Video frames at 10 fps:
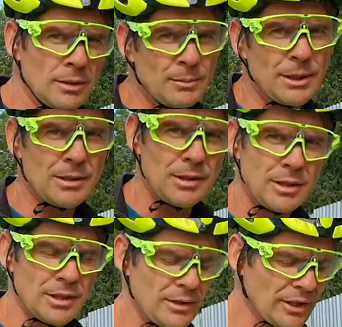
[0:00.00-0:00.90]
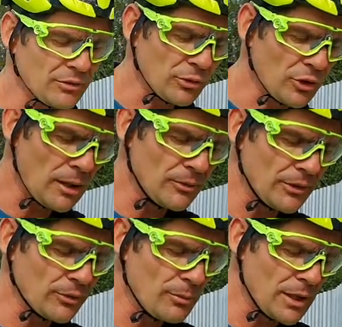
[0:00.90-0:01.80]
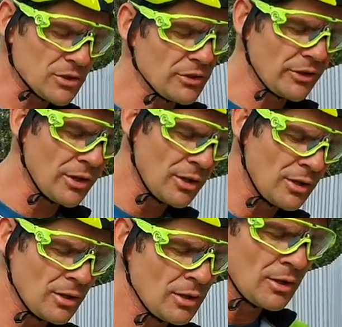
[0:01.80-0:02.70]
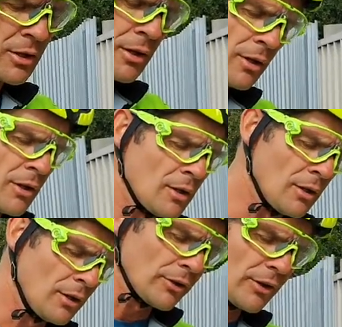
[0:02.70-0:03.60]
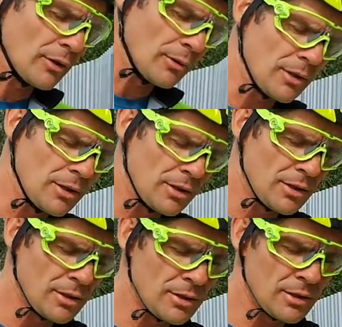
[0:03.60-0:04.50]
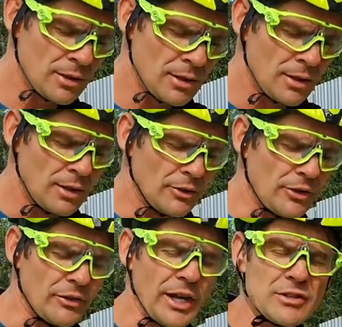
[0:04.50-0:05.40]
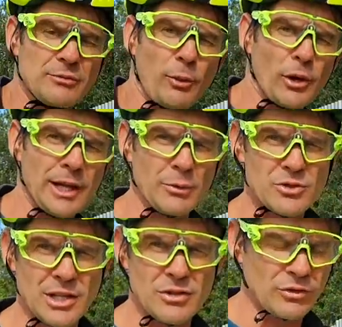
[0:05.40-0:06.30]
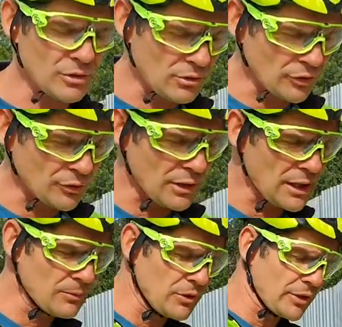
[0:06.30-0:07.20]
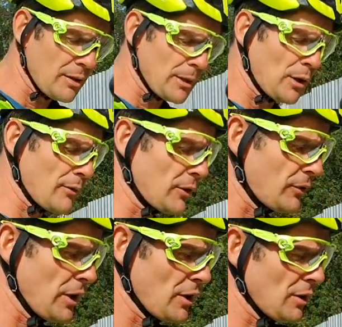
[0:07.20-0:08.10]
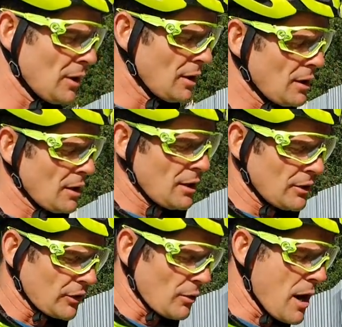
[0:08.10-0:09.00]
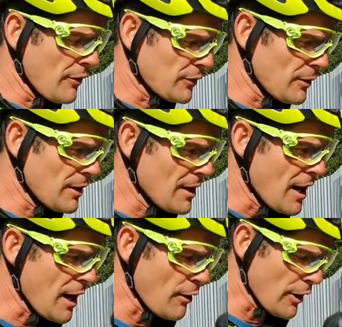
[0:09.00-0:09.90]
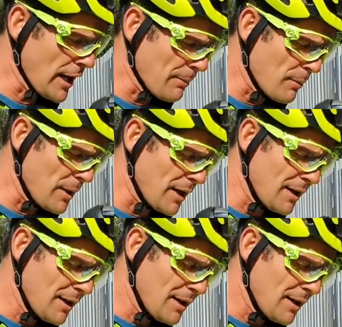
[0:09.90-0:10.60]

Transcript: But you know, desperate times, desperate measures. So, see Natasha's body language there, she's crossing her arms, she's getting a bit over this video. So we have to hurry it up a bit.